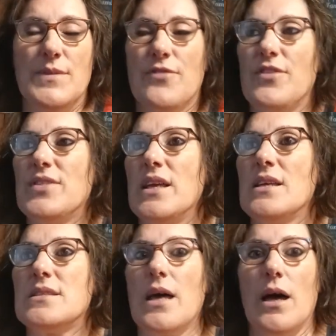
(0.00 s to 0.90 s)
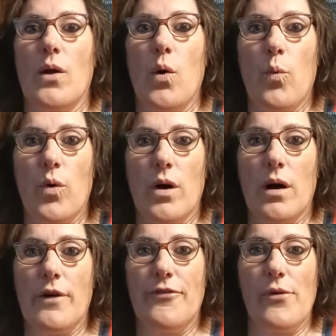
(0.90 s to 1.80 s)
different things that
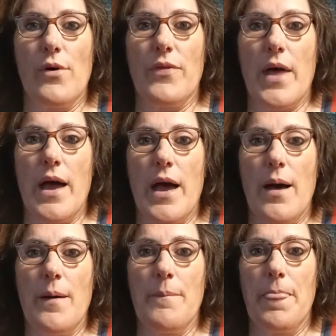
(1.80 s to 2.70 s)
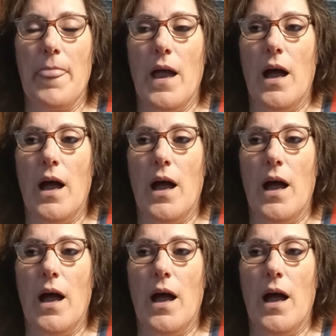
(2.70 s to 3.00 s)
work for them,